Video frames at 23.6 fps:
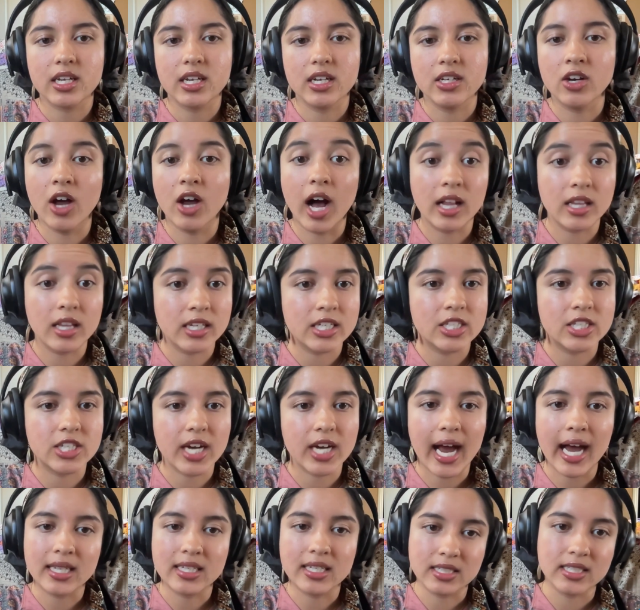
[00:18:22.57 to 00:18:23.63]
knowledge
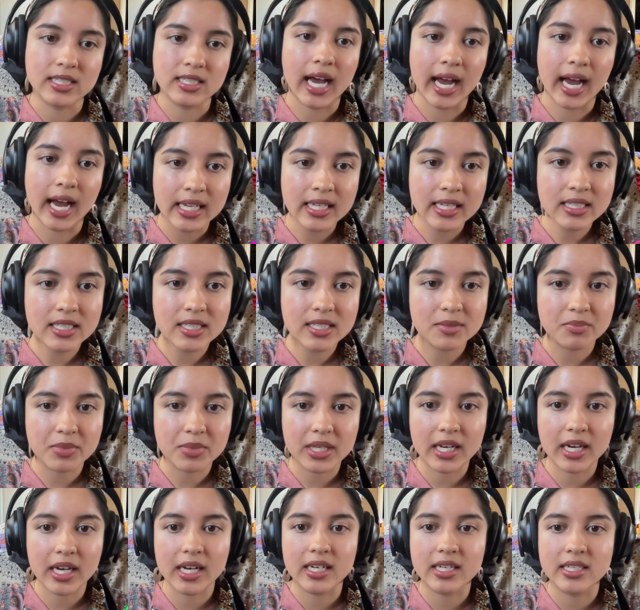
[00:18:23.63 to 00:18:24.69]
as a science
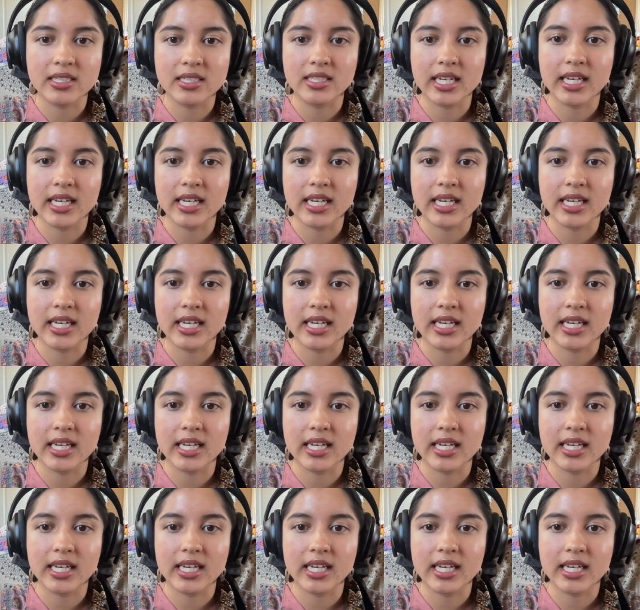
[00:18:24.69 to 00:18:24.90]
because